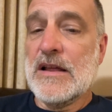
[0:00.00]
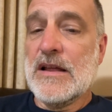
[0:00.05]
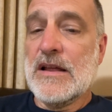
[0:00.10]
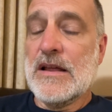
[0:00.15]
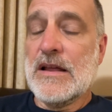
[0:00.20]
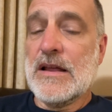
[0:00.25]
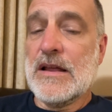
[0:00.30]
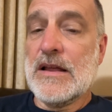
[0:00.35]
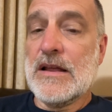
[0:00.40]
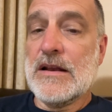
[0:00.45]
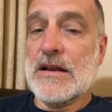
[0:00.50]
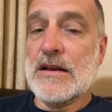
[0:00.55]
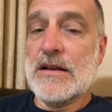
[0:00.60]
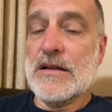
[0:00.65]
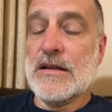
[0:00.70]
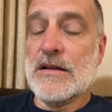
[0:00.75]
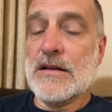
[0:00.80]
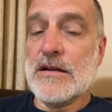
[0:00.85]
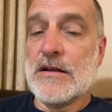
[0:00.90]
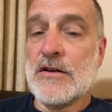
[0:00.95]
And
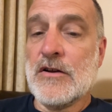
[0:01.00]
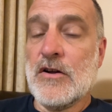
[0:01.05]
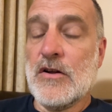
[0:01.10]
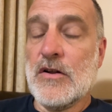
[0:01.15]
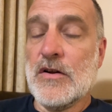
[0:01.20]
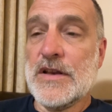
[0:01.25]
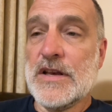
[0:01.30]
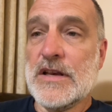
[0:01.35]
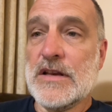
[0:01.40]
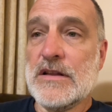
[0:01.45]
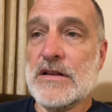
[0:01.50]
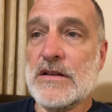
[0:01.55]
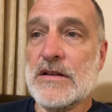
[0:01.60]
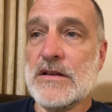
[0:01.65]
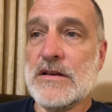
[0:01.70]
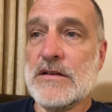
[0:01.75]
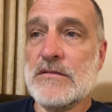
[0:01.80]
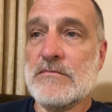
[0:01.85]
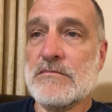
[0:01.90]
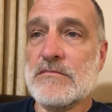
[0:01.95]
called
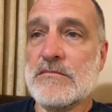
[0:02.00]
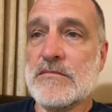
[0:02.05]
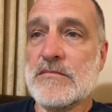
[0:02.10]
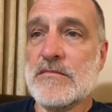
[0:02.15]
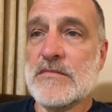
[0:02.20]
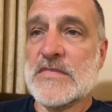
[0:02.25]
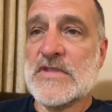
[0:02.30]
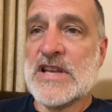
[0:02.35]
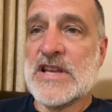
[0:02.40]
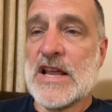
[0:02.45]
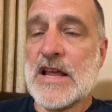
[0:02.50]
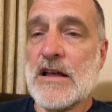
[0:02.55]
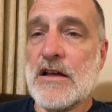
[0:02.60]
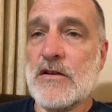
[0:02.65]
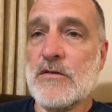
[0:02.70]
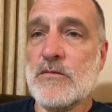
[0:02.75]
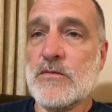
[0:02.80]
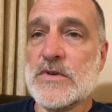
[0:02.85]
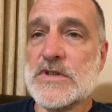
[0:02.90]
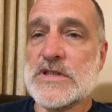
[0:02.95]
into
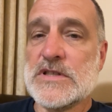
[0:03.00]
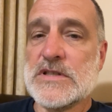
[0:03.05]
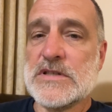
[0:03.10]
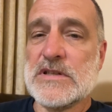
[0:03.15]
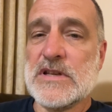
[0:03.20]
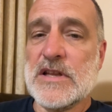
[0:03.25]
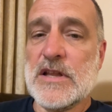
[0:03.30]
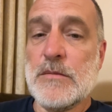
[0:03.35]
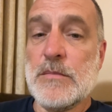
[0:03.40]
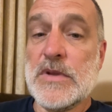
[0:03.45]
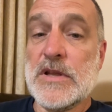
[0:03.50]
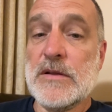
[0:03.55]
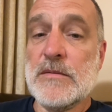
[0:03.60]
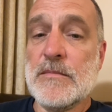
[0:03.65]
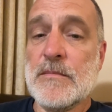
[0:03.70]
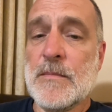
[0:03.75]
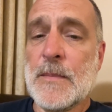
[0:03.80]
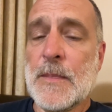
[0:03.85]
town, which is Libby,